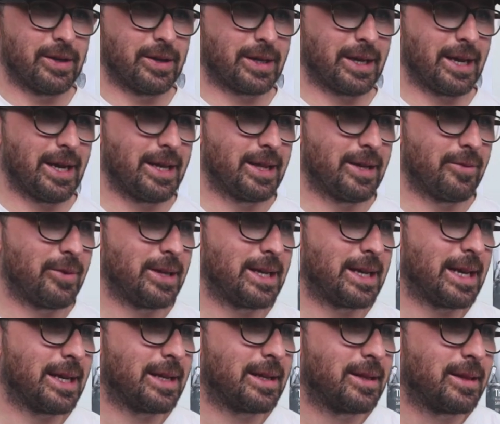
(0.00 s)
okay, and then we
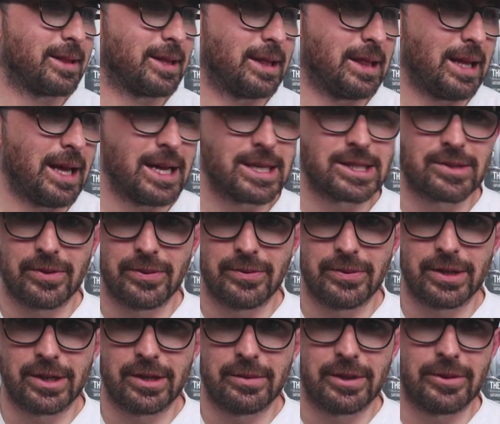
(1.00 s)
get the last one
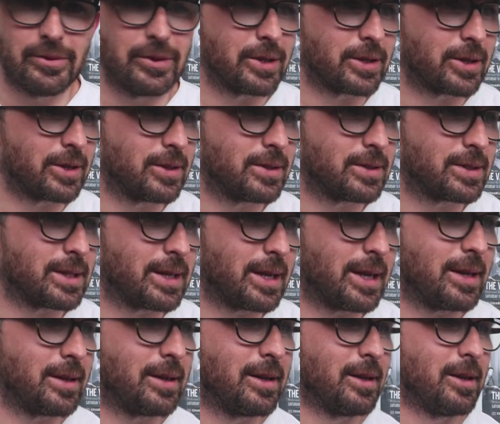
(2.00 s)
we're going to be working on
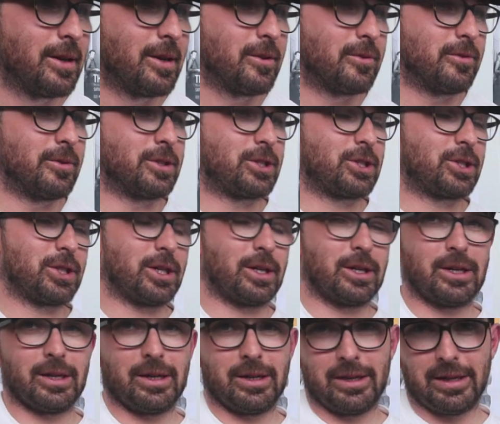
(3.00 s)
today, which
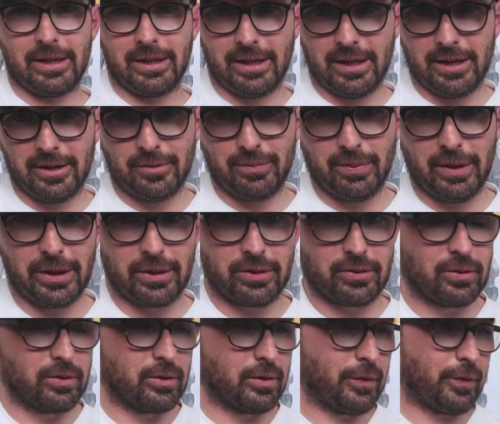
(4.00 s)
again I'll play
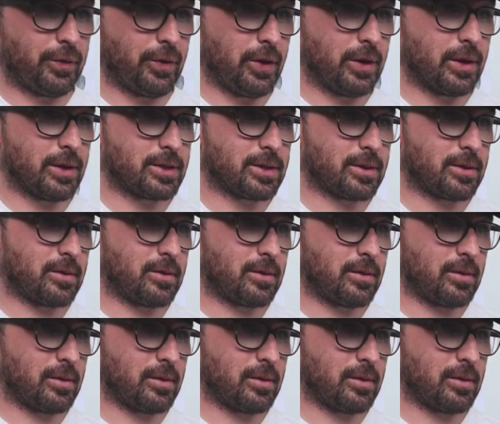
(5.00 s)
through it first.